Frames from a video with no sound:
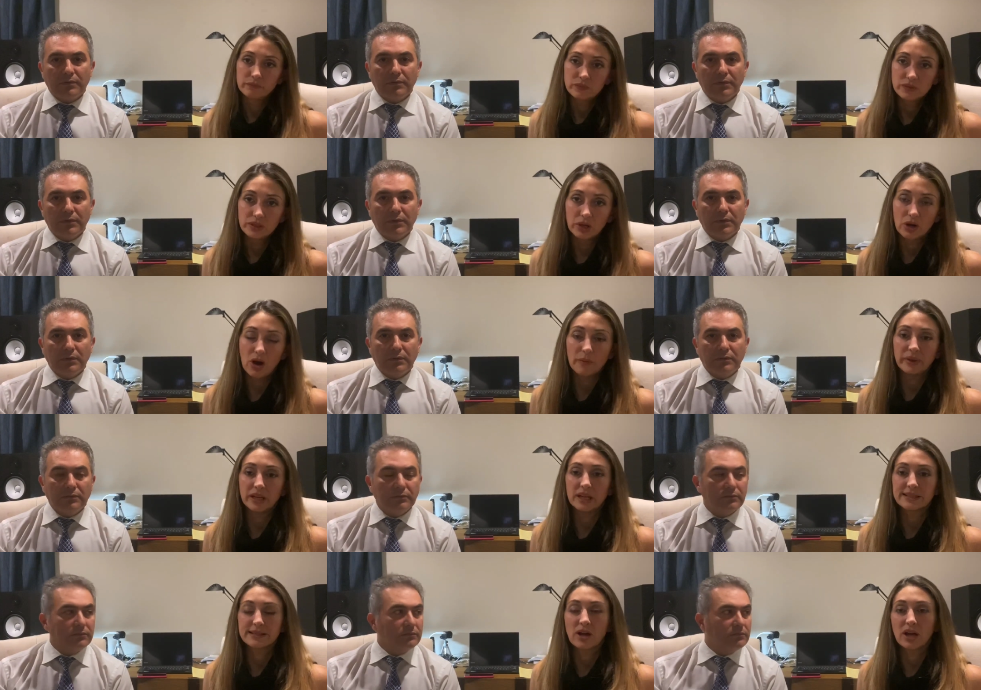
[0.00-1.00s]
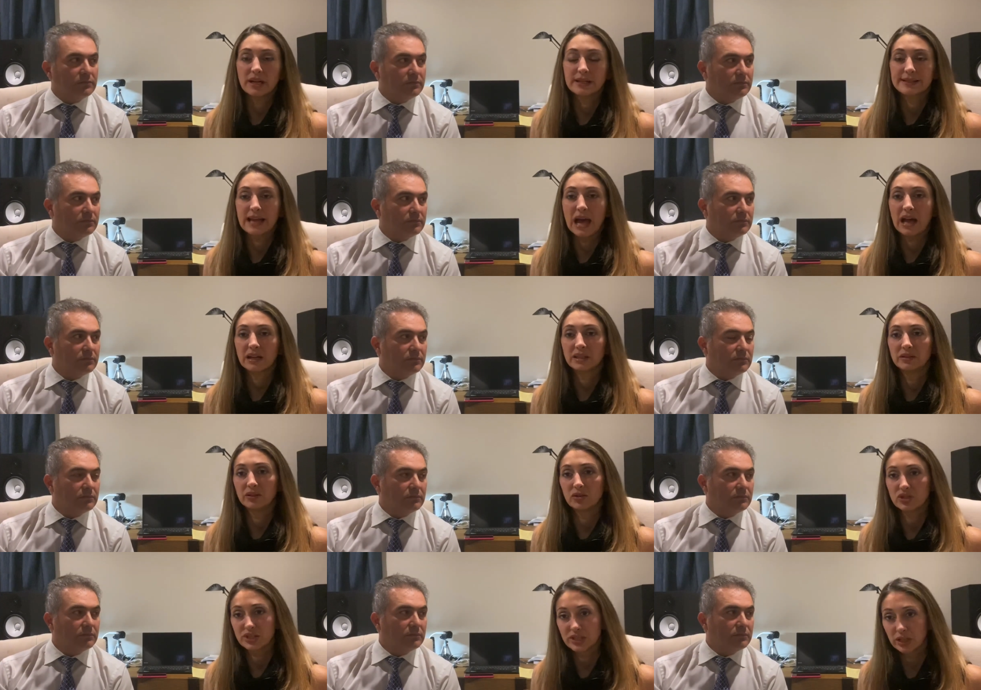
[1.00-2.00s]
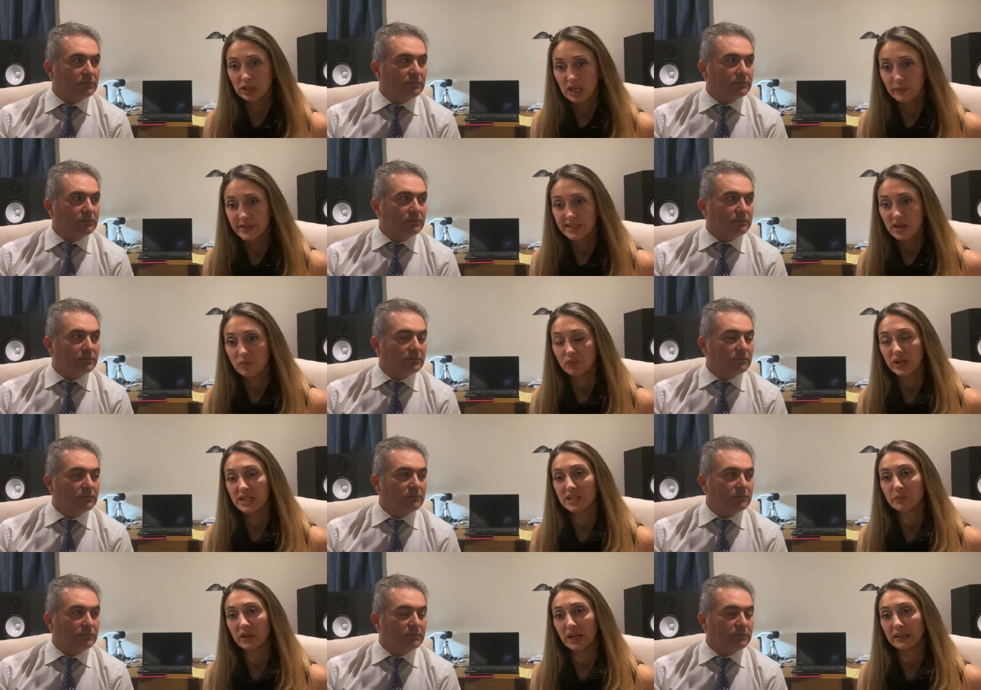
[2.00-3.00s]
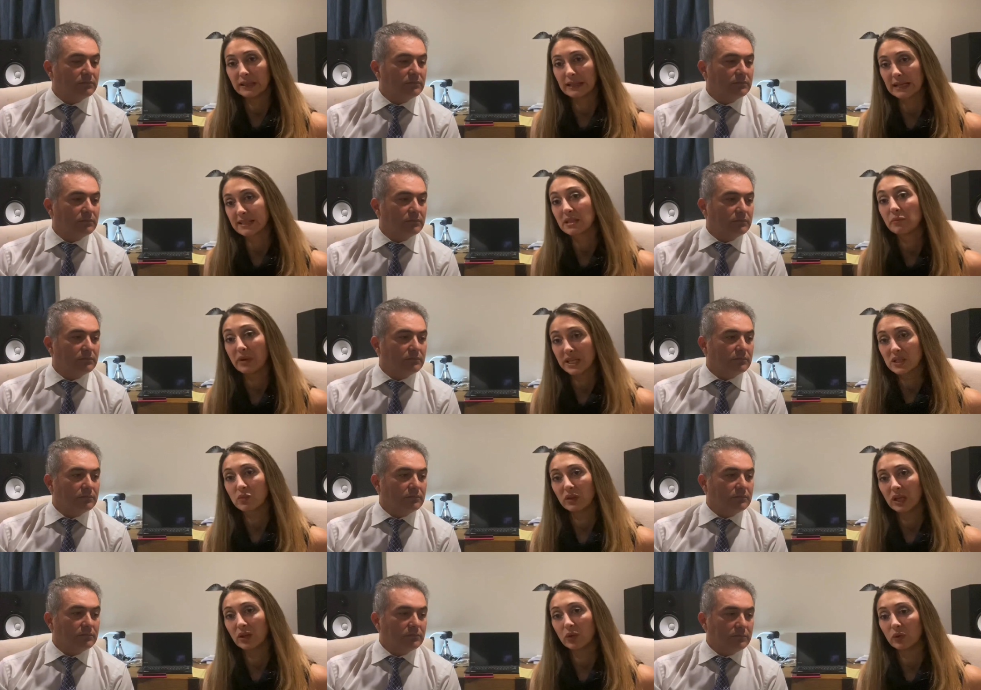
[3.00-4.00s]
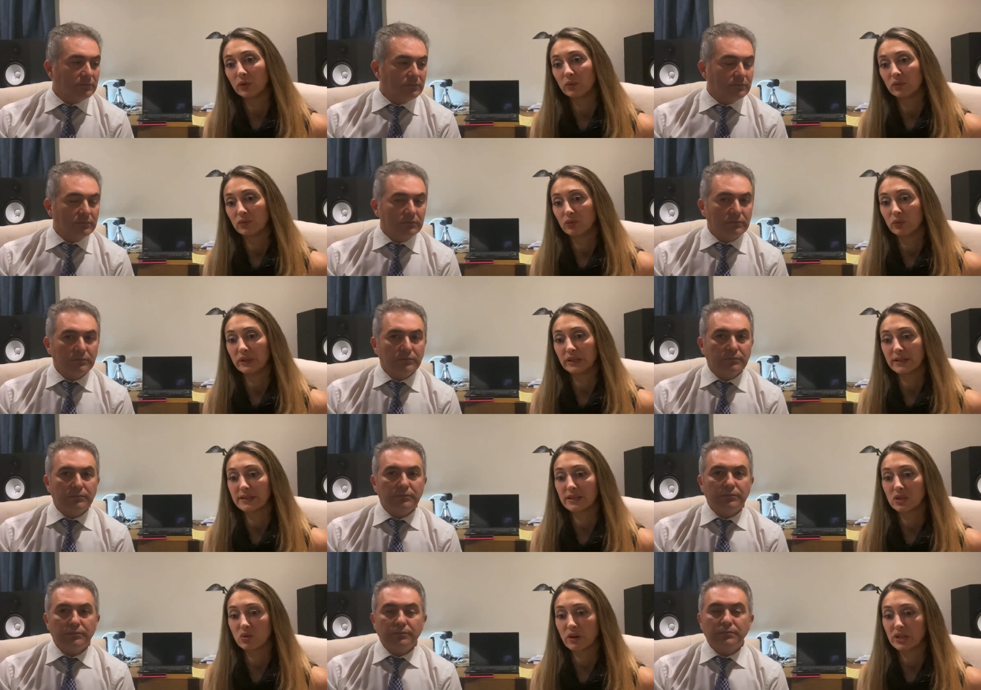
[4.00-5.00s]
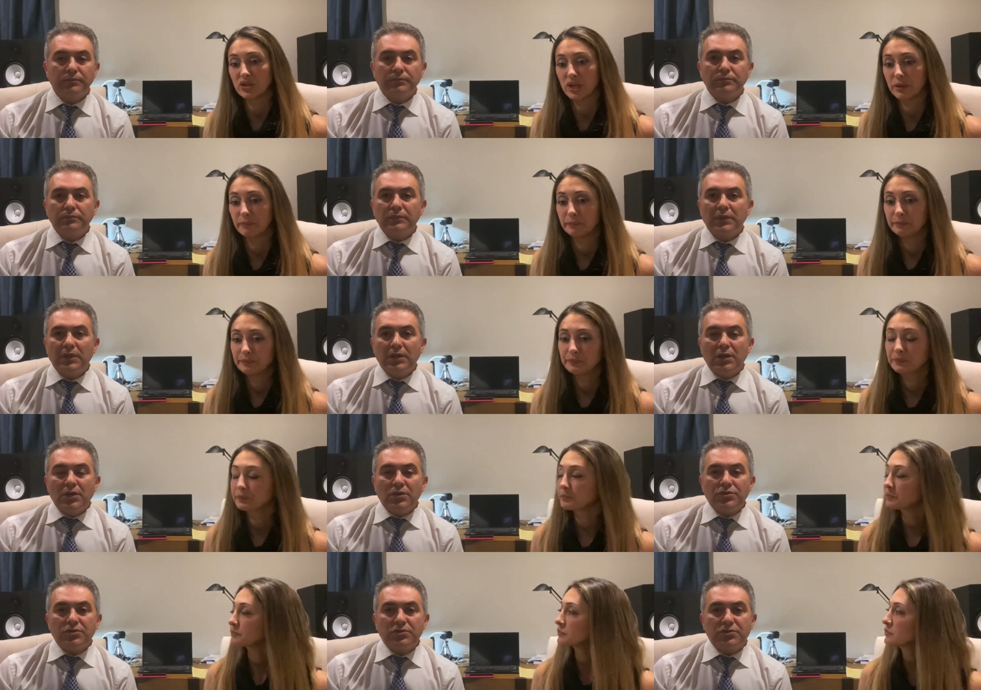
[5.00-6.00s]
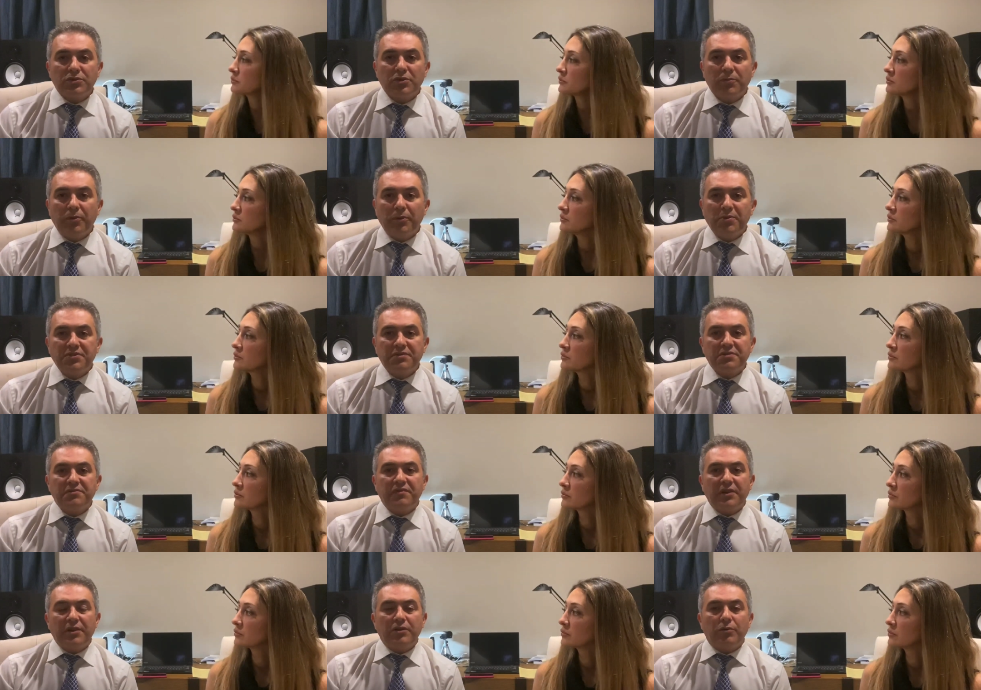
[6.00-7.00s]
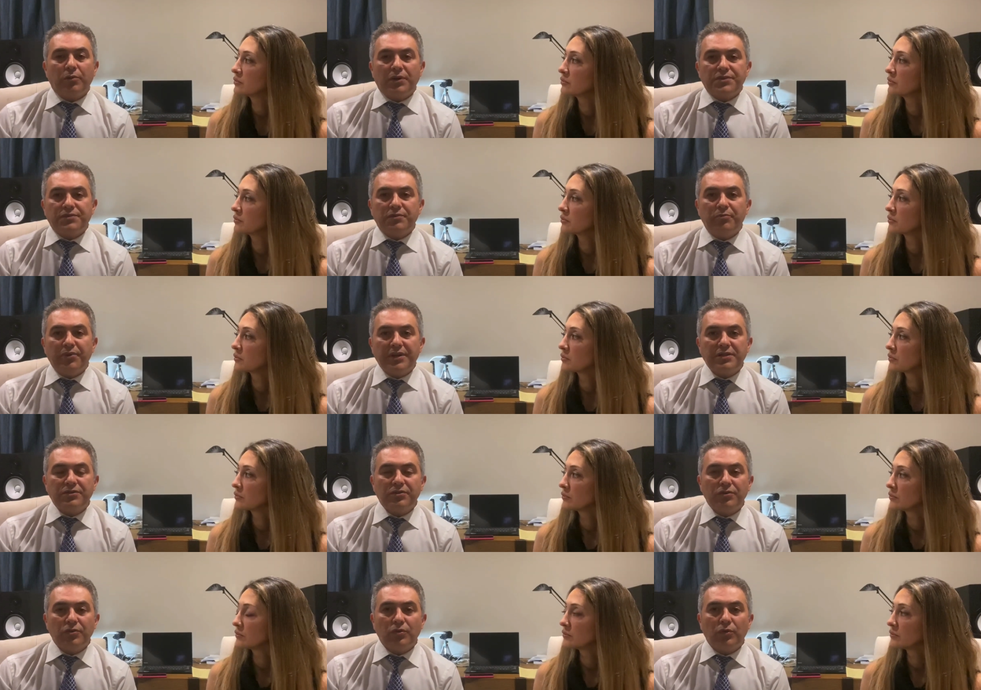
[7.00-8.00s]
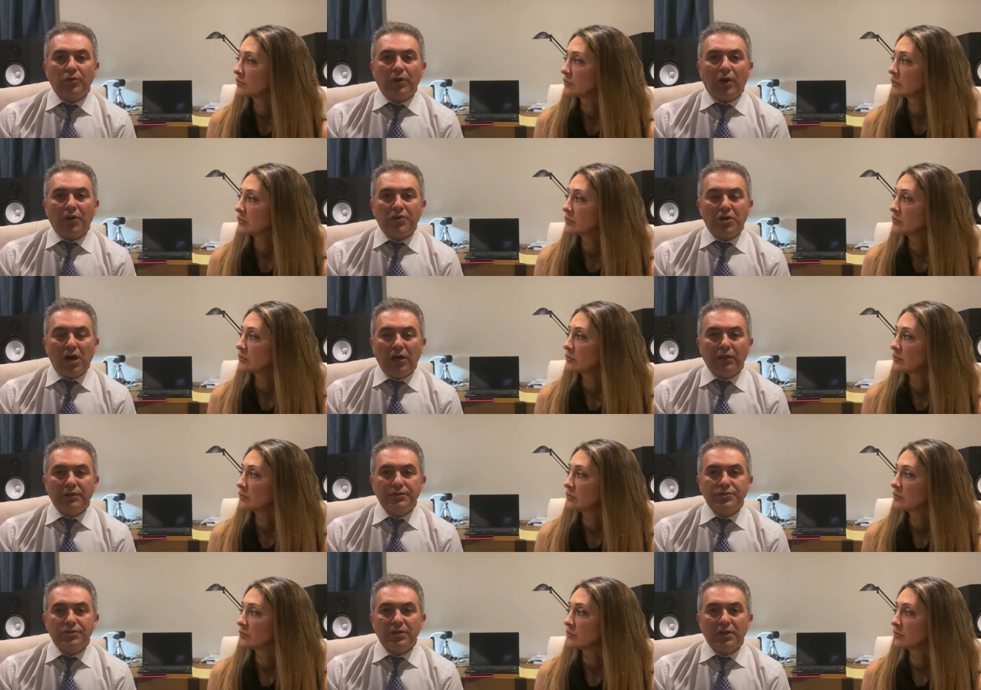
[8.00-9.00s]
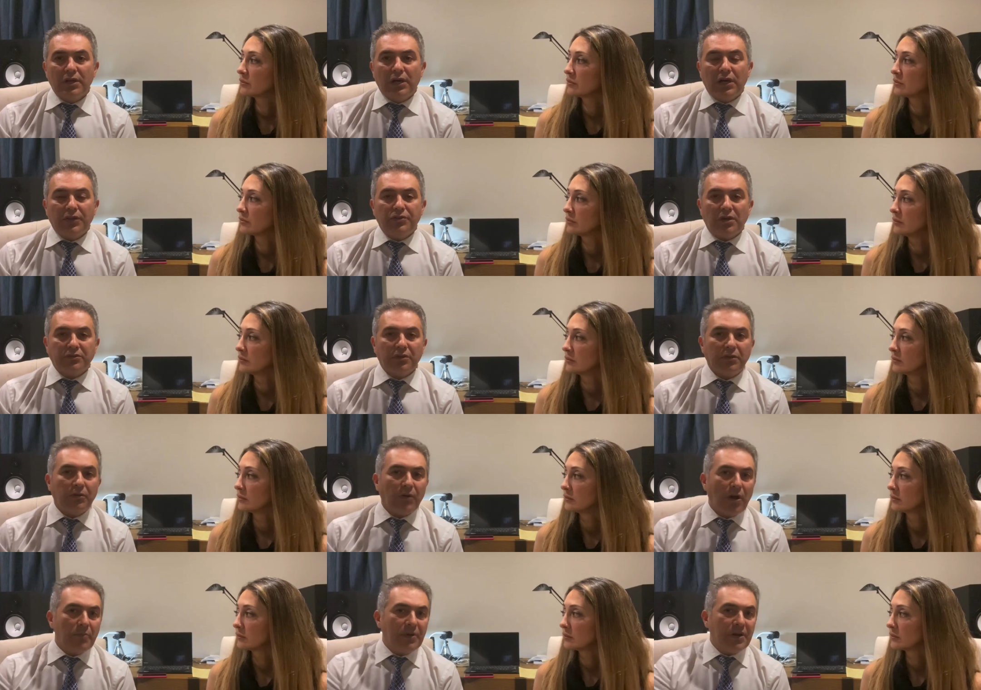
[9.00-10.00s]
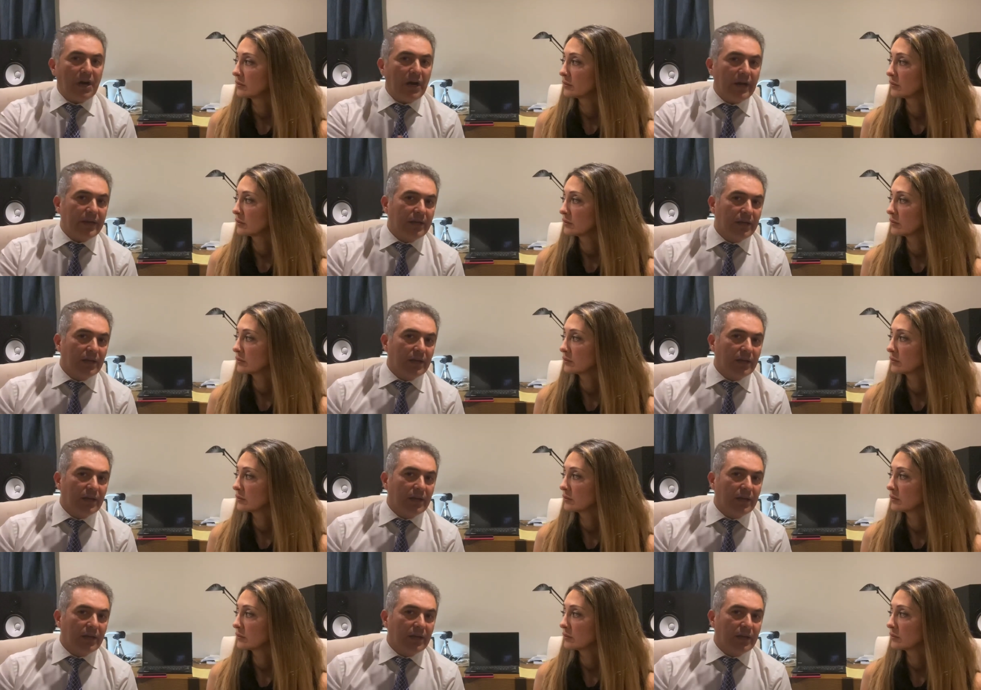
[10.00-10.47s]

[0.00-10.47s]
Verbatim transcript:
Speaker 1: you know, I mean, it's not exact. There's still going to be some risk, but I think that's the best we can go and do in this
Speaker 2: situation. So, so the purpose of this video was to bring to you our knowledge. Dr. Khorrami and I